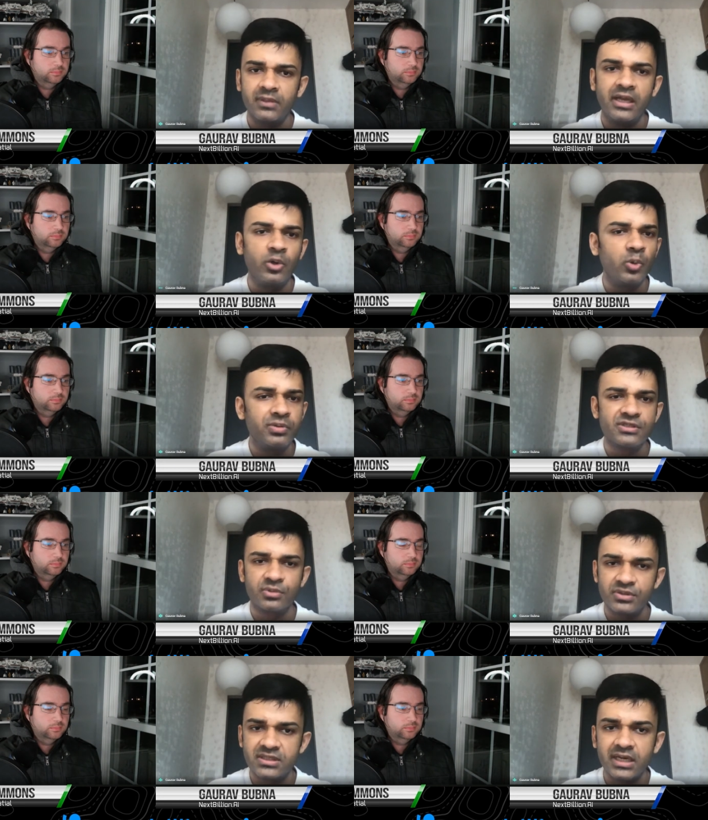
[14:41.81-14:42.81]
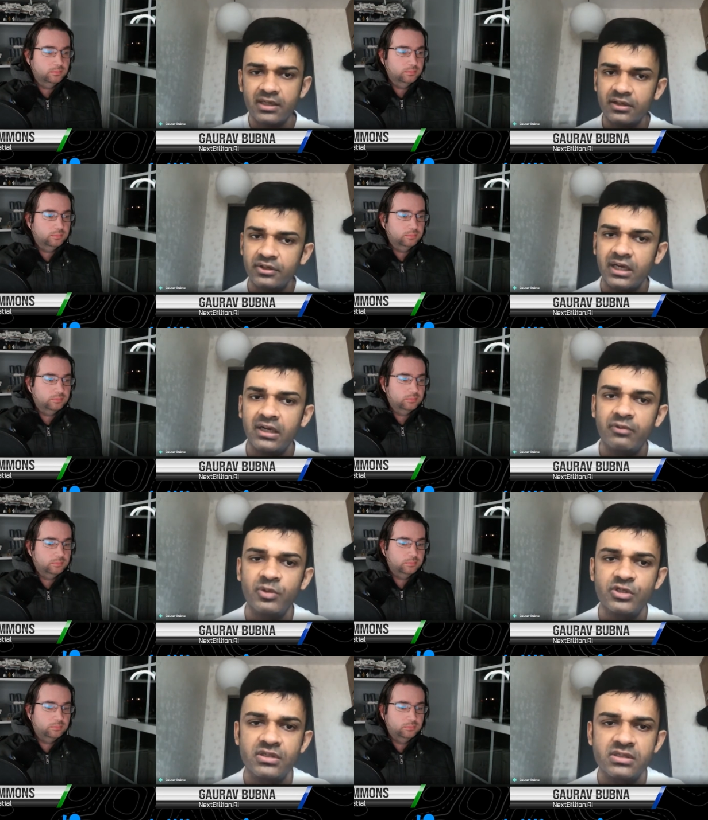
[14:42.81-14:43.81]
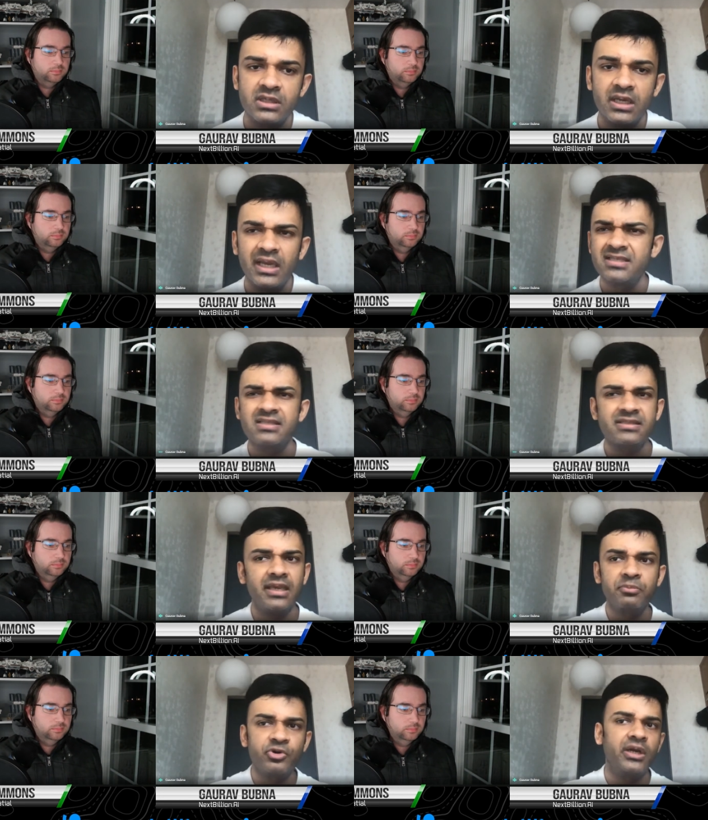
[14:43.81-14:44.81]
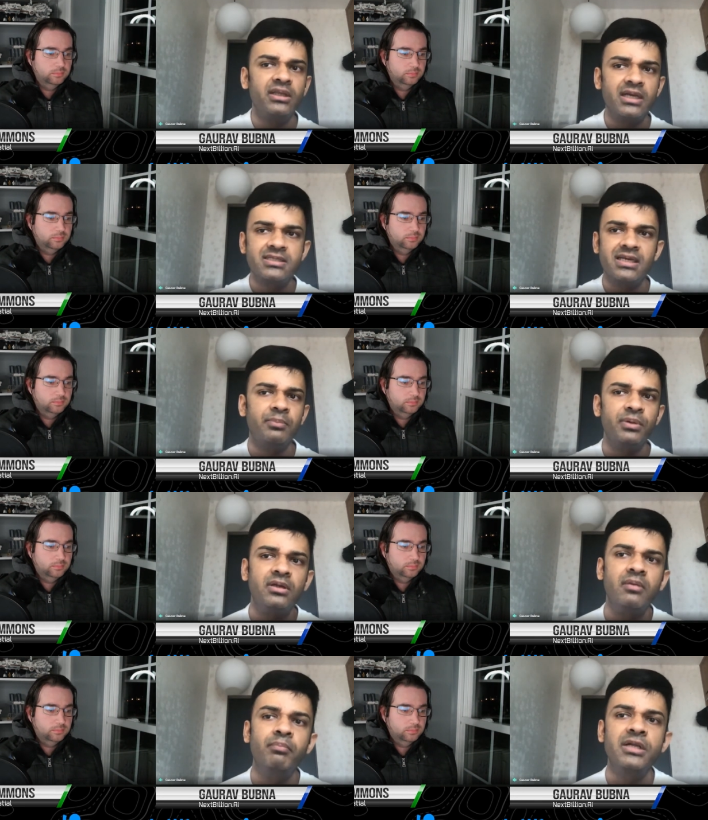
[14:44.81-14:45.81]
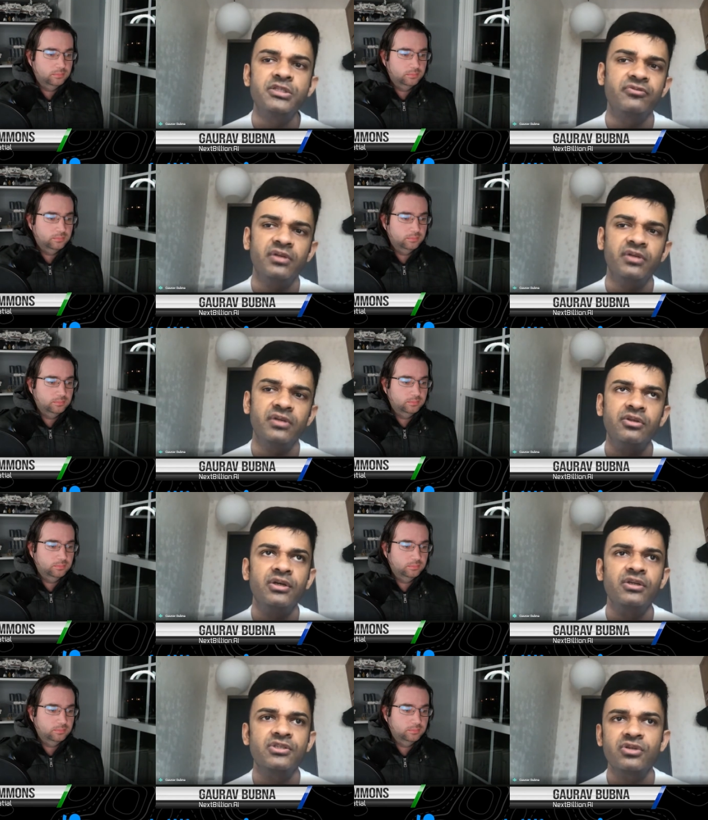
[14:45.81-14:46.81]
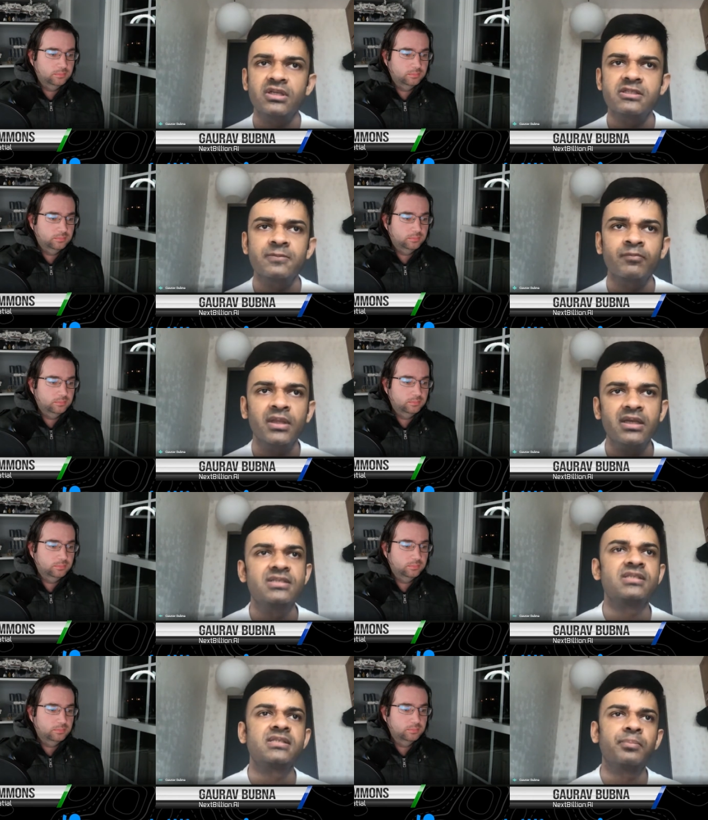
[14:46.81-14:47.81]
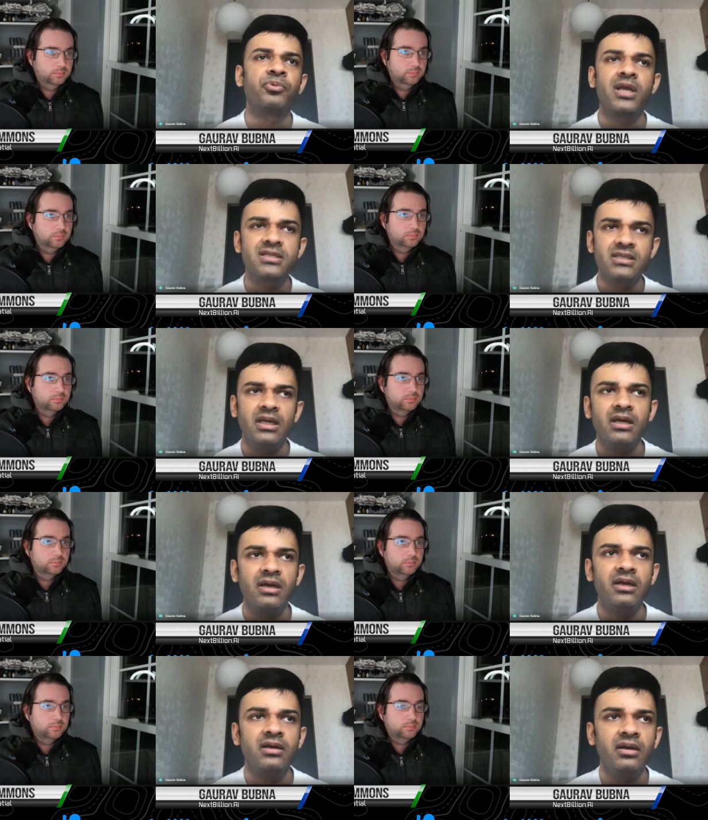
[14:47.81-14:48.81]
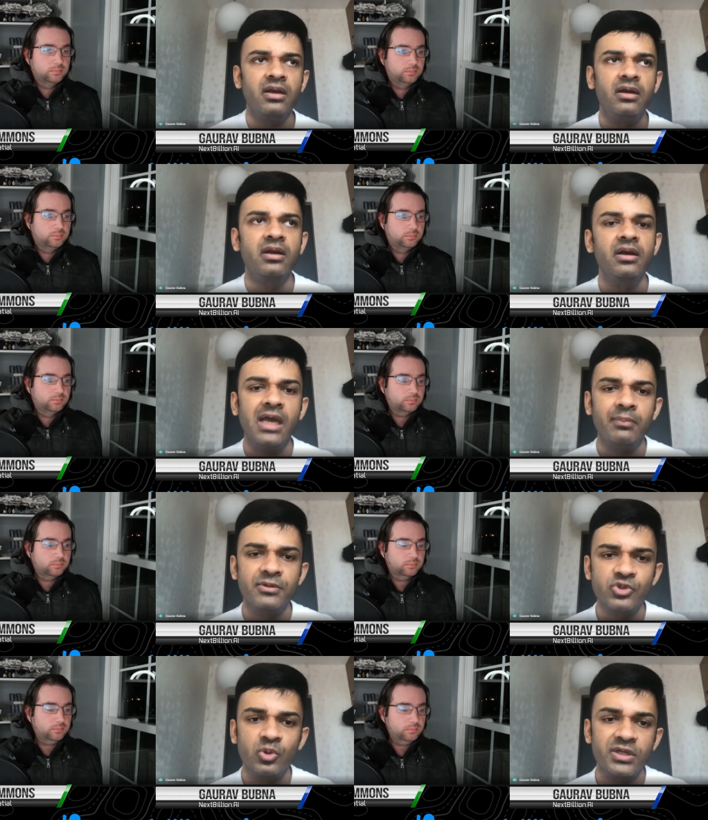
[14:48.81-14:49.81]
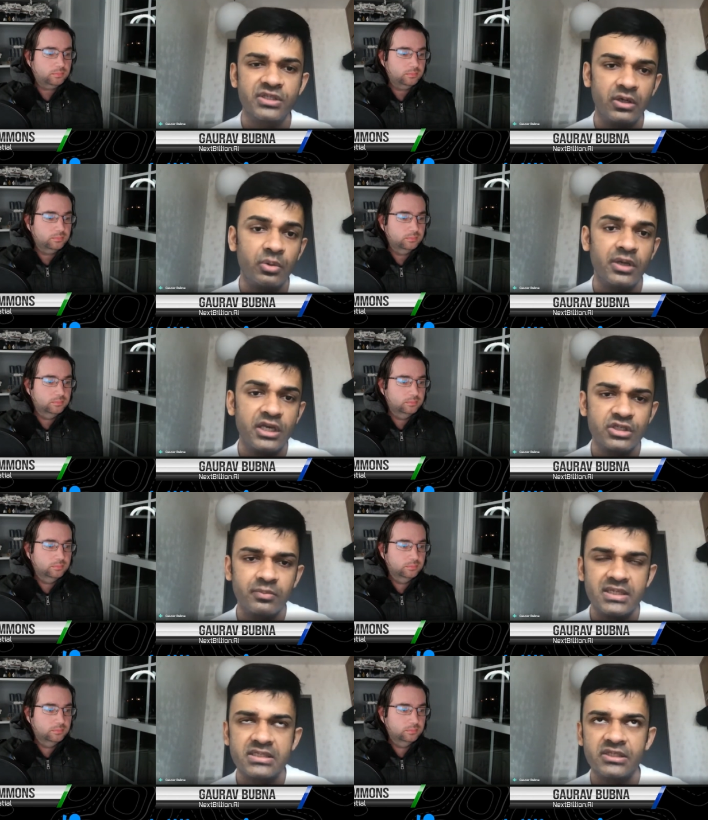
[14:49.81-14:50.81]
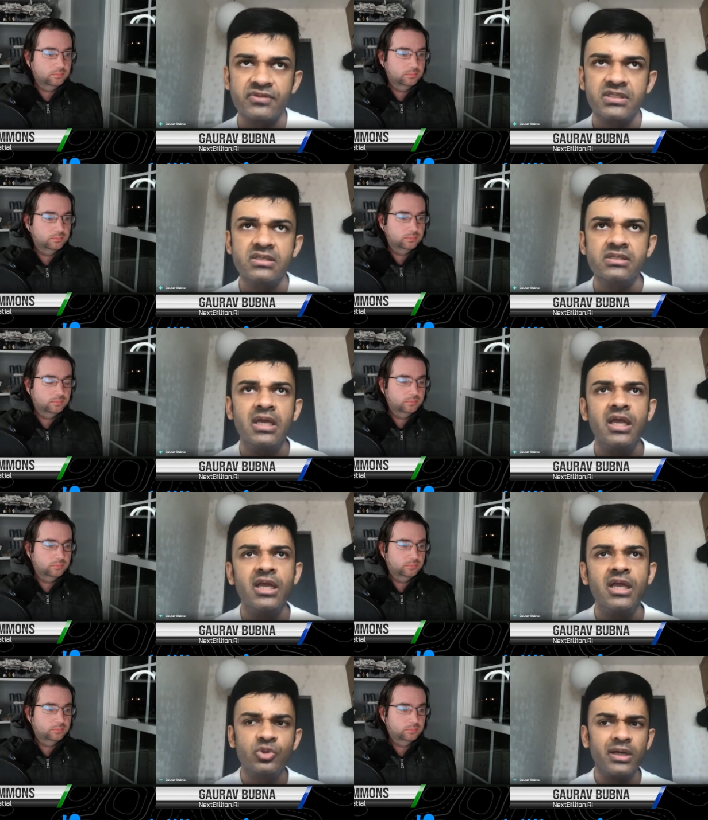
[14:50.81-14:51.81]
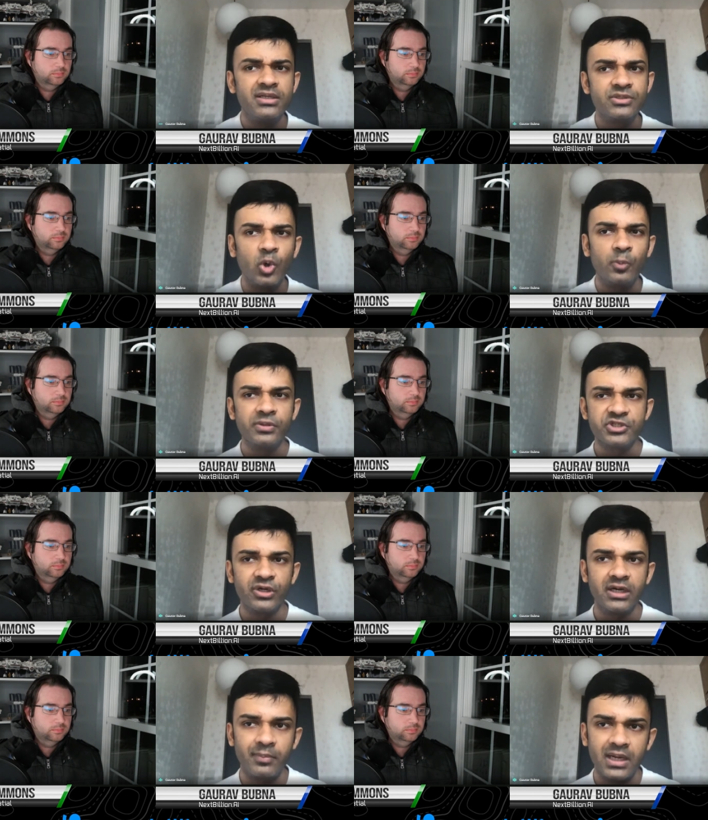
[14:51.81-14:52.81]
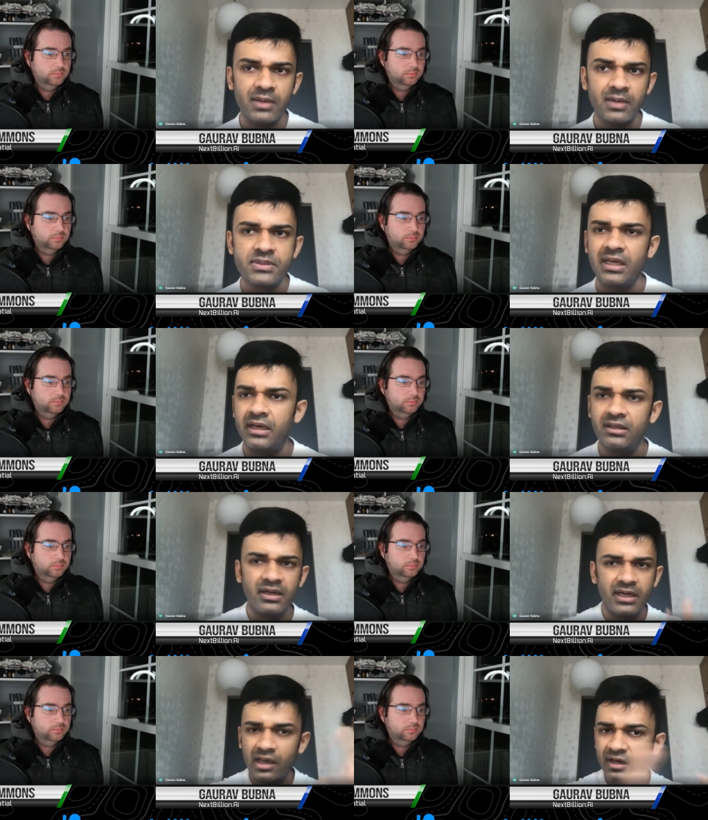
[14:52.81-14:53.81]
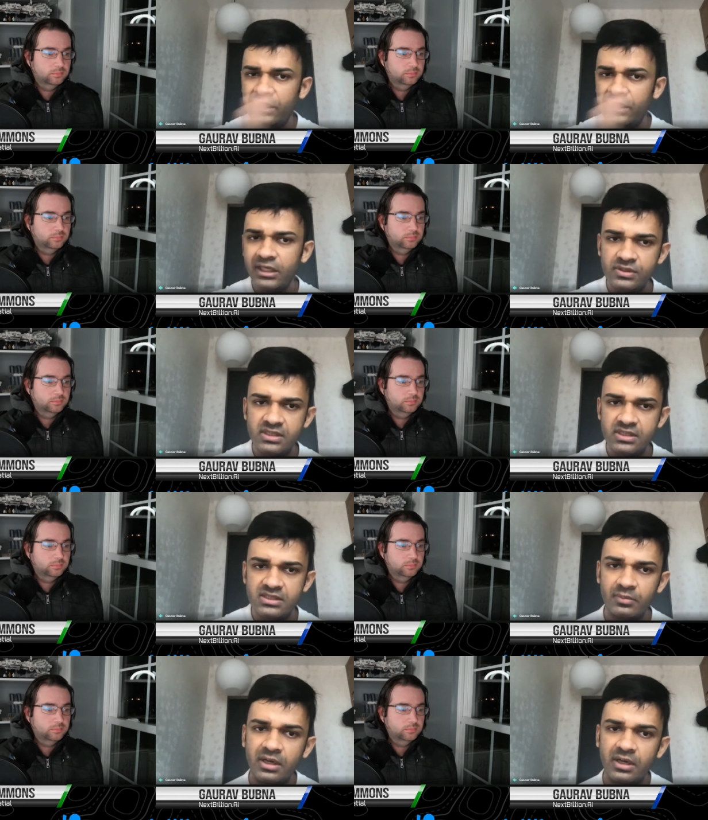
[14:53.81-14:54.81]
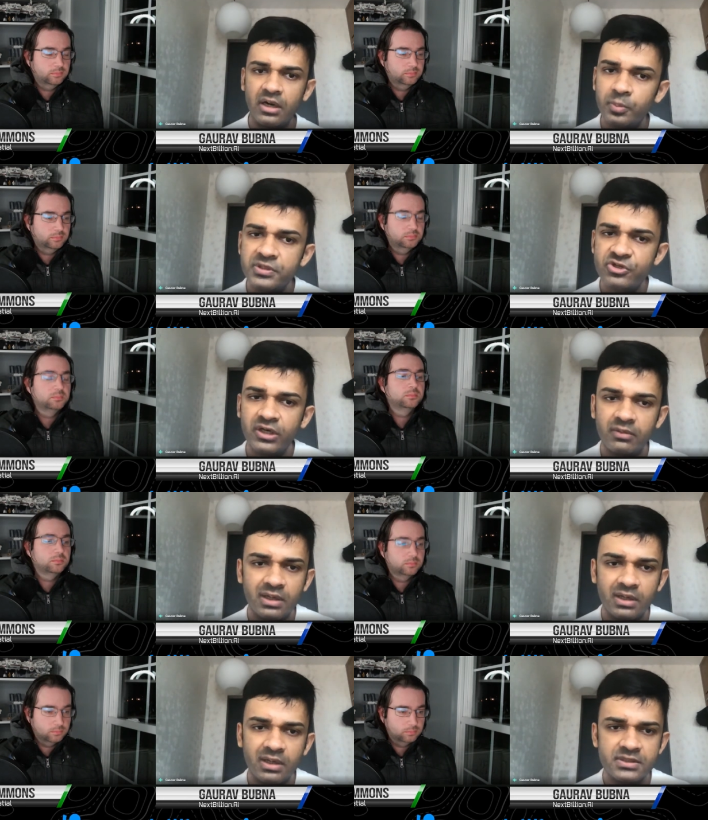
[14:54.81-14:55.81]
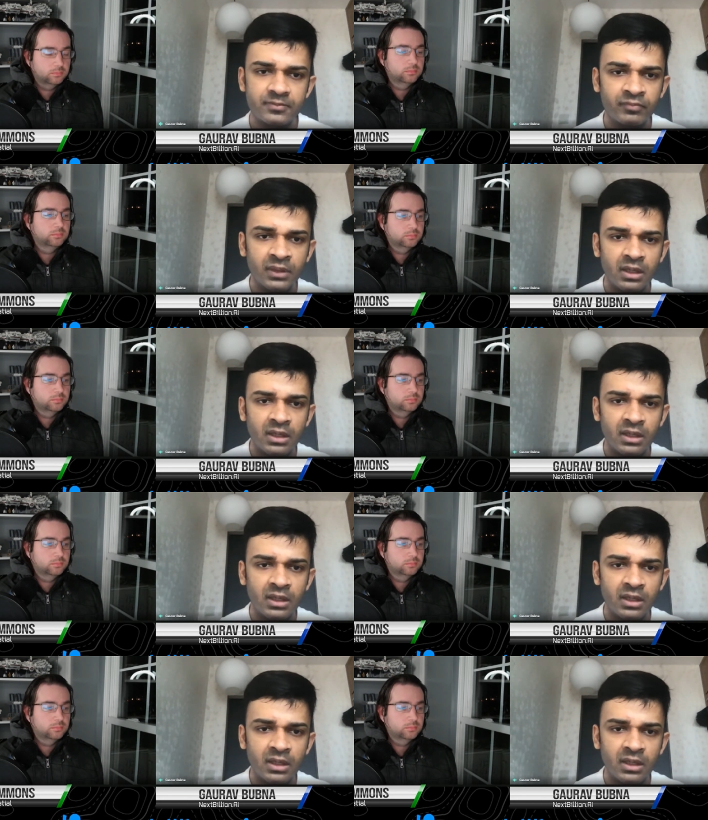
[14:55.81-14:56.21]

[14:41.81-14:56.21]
Speaker 1: and open source data, right? Like, which is, it's the same trend that's happened in a bunch of other industries. It's just surprising it, it, it didn't happen so much in location based services. So, one is OpenStreetMaps and the entire ecosystem around OpenStreetMaps.